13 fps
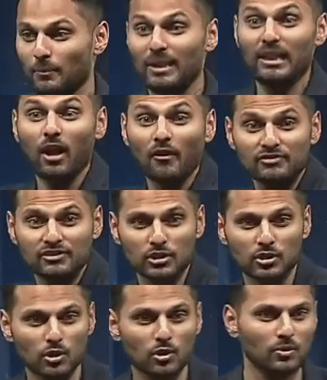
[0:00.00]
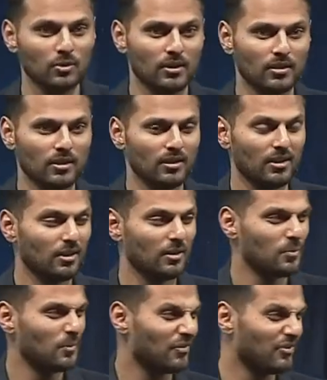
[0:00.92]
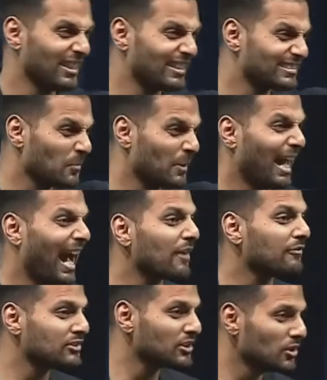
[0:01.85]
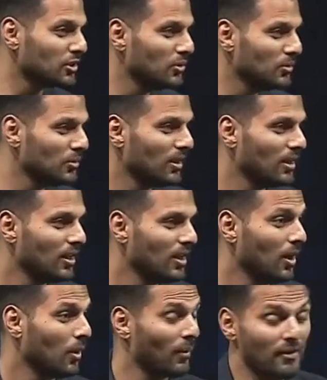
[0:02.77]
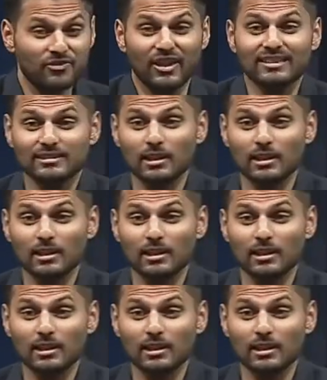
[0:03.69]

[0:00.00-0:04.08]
we love to do, with things that we have to do, with things